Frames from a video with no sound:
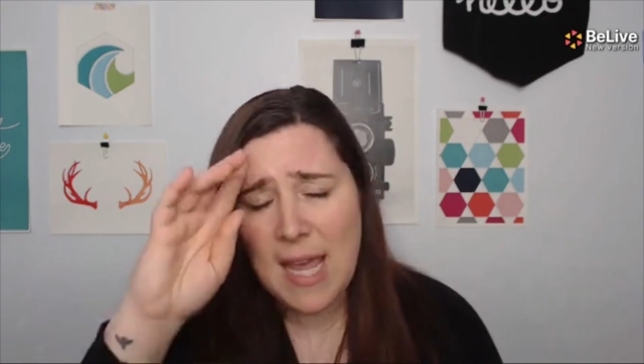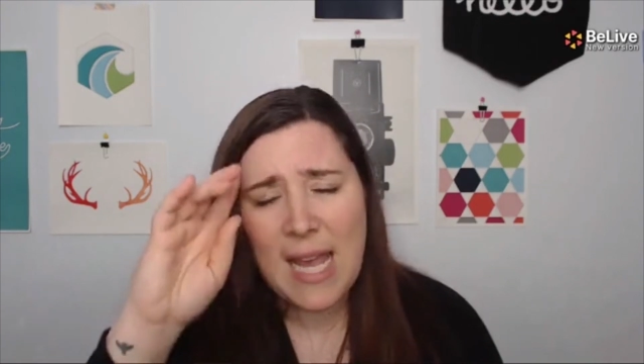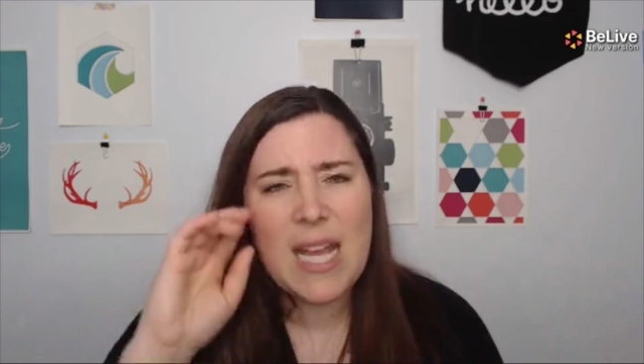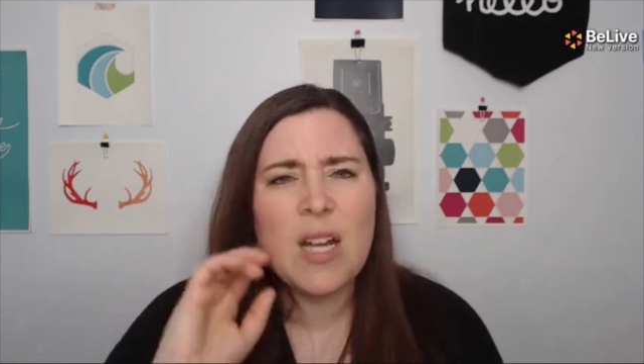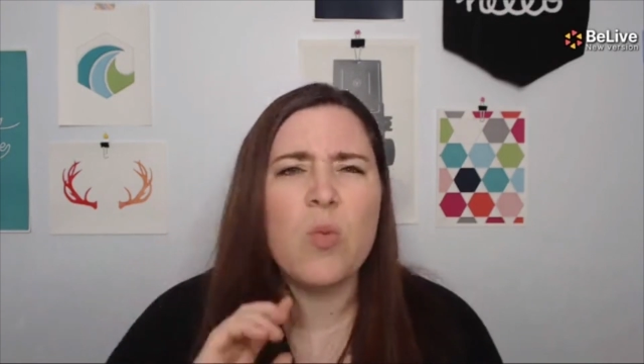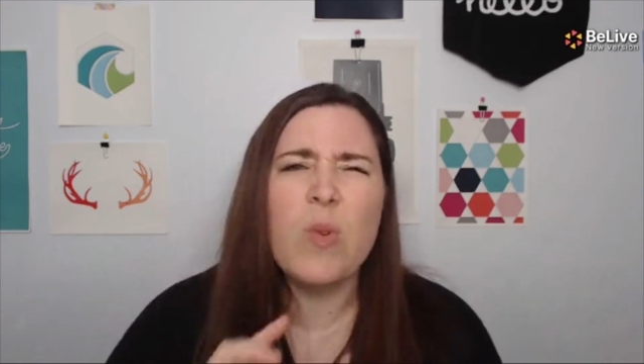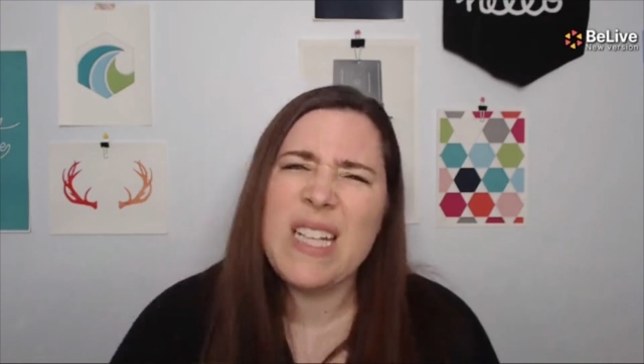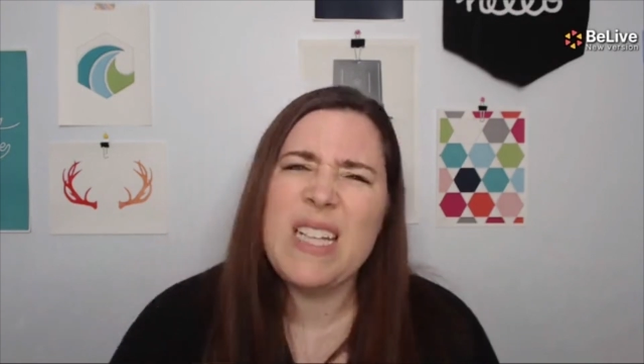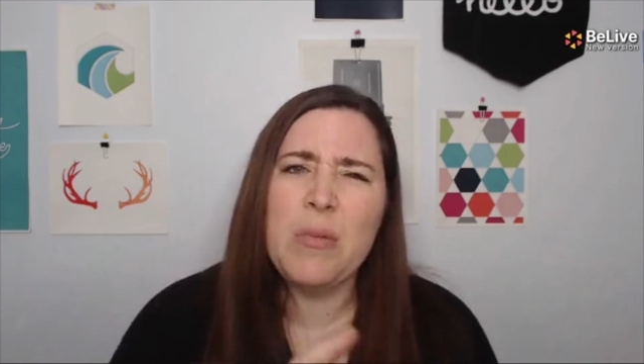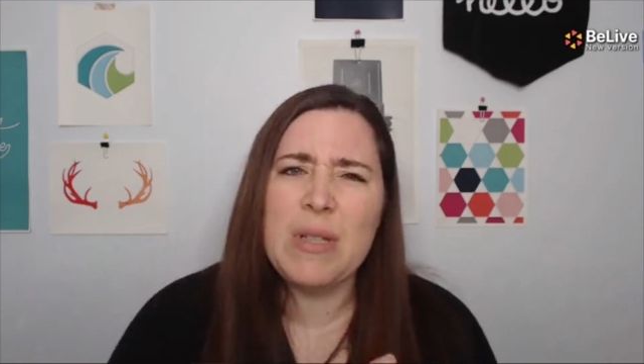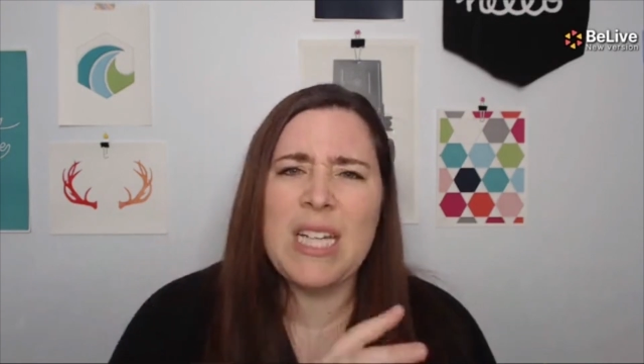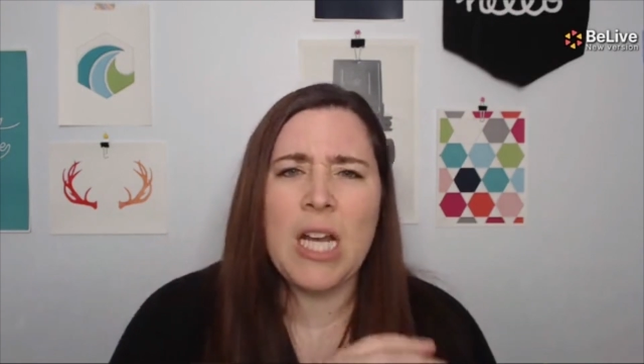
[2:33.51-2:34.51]
and
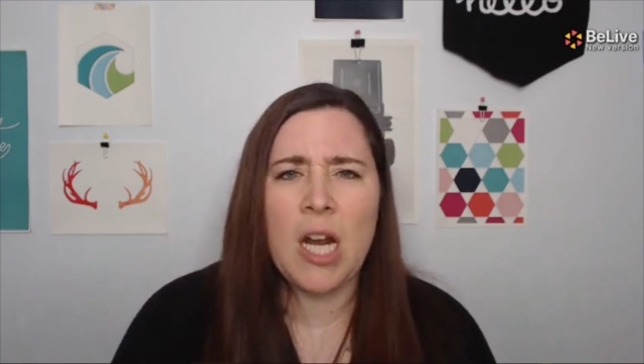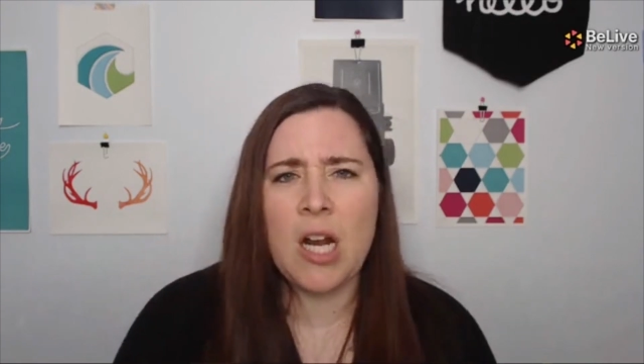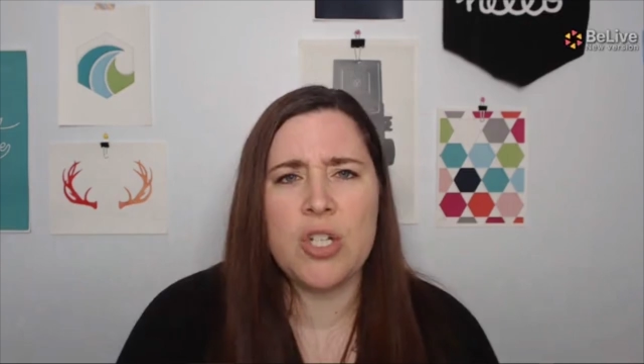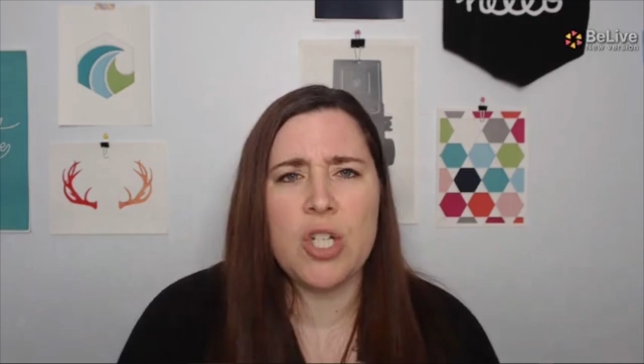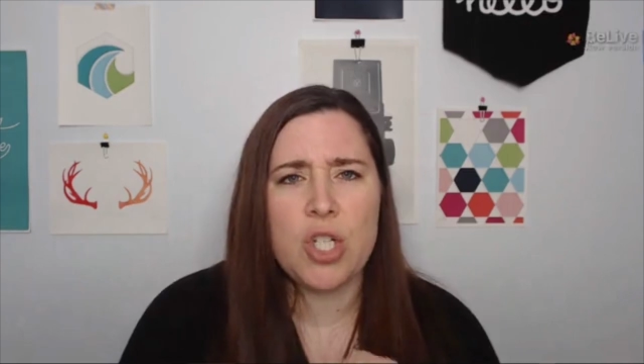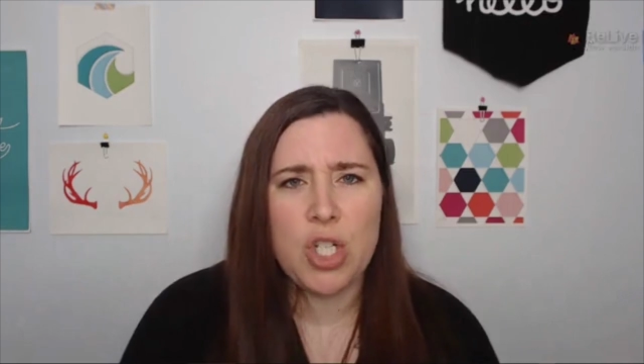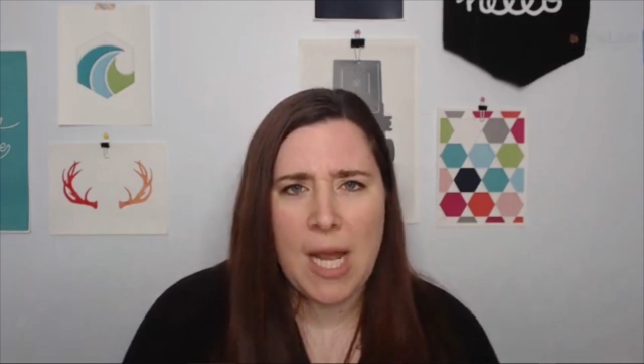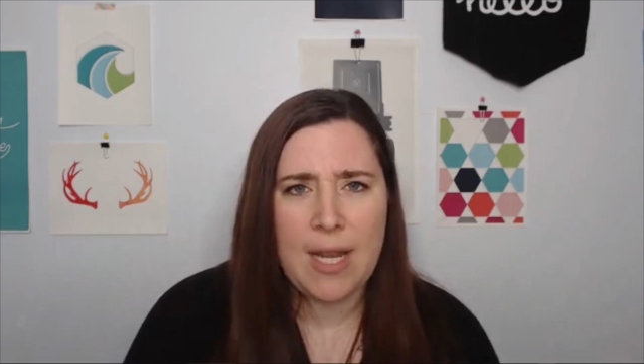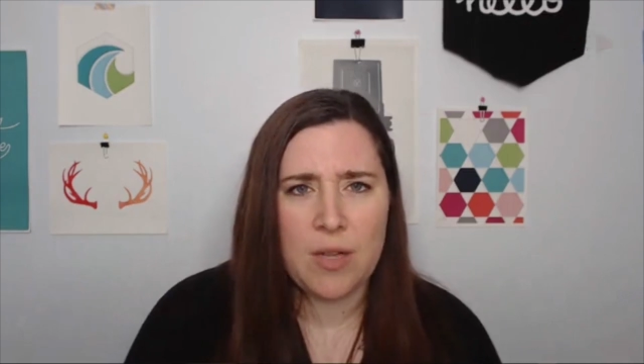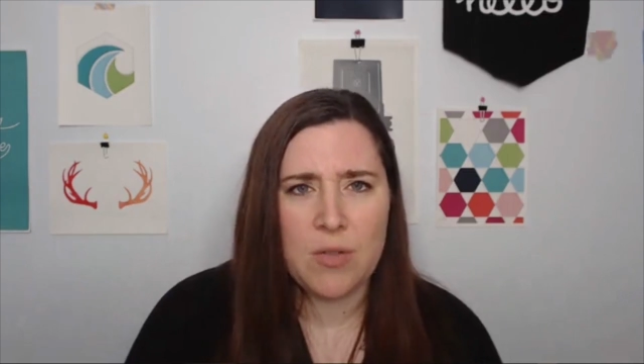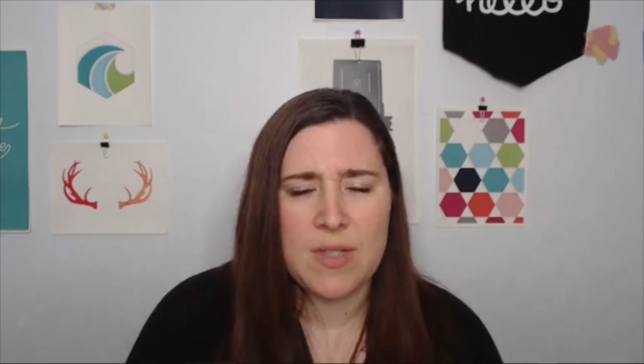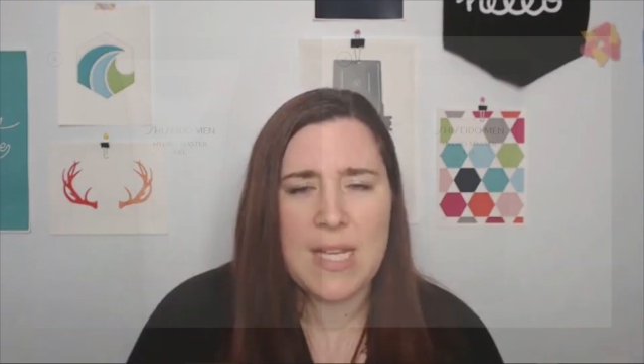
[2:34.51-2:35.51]
really, really harsh
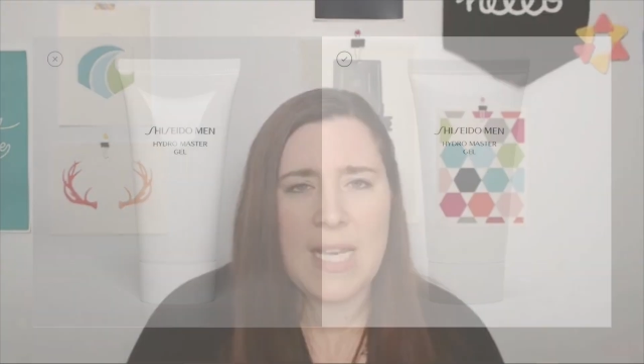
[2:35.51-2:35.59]
shadows.